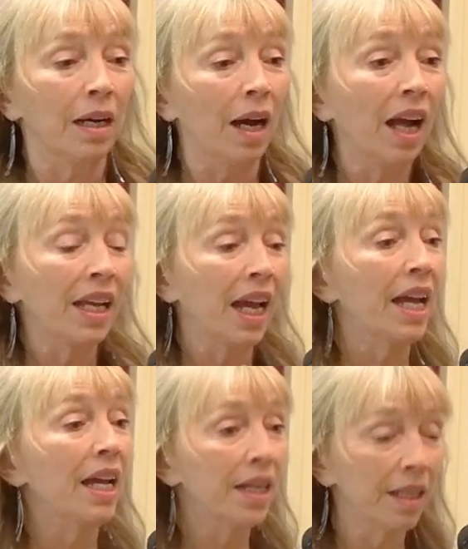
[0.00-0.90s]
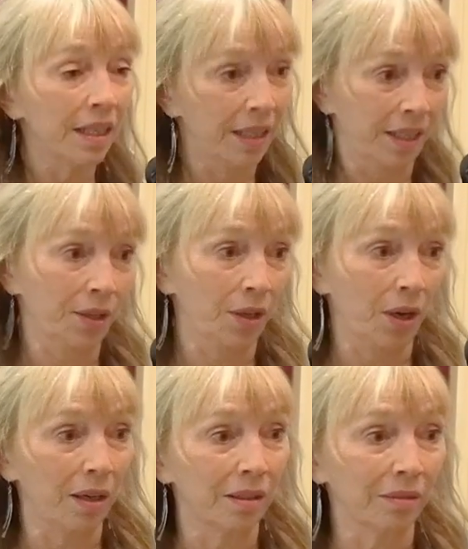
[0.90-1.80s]
I hated
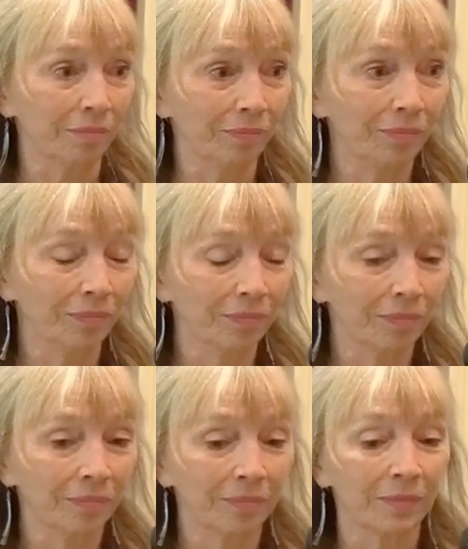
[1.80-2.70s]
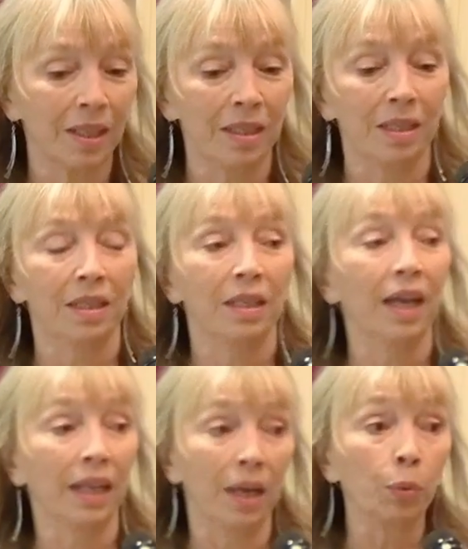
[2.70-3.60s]
kindergarten,
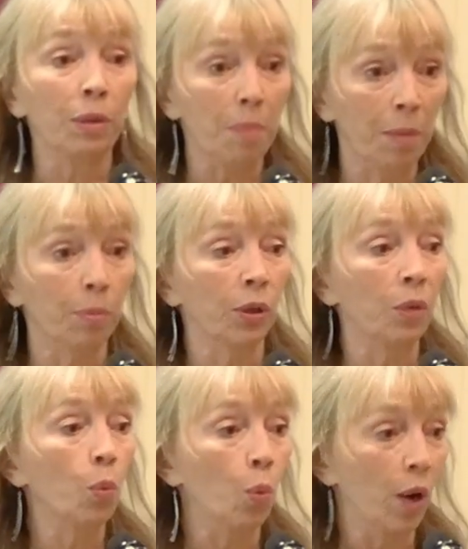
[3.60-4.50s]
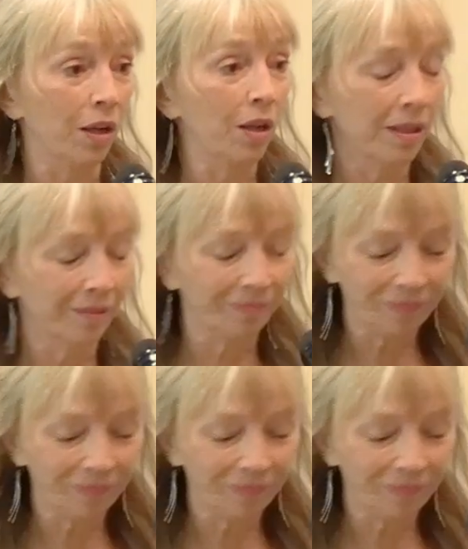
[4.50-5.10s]
and I remember it well.